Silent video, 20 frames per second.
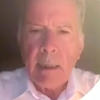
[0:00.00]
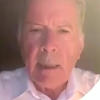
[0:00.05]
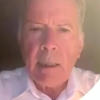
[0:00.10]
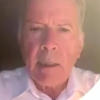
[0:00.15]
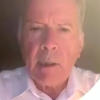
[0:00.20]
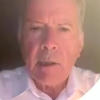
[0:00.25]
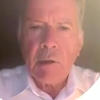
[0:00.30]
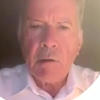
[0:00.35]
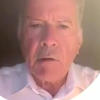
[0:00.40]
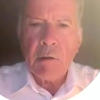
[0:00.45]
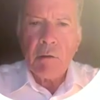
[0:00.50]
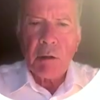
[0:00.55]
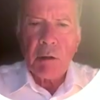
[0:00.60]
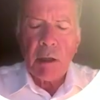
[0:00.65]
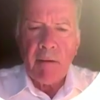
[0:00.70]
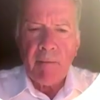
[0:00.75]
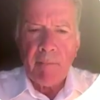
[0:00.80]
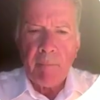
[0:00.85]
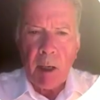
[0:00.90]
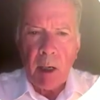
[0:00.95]
issue
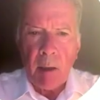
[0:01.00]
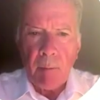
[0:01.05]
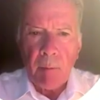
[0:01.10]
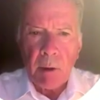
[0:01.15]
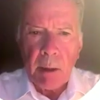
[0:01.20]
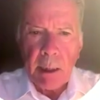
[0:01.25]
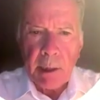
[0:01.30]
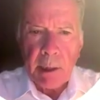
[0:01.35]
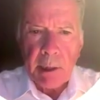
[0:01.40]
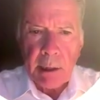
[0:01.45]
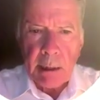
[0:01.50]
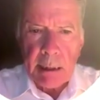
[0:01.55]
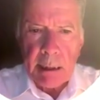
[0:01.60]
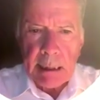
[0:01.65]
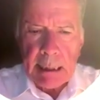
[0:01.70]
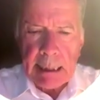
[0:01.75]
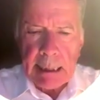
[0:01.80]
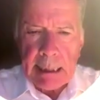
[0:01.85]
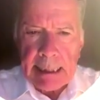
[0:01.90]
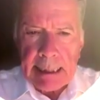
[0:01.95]
of population
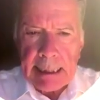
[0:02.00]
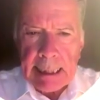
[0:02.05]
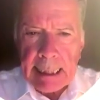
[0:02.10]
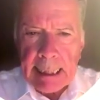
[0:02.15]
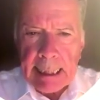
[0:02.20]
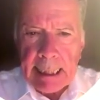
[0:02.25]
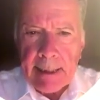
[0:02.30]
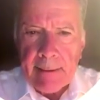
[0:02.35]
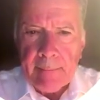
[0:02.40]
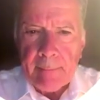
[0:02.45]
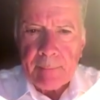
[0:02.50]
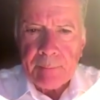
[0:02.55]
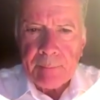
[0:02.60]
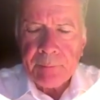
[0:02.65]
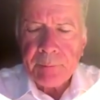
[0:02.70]
is a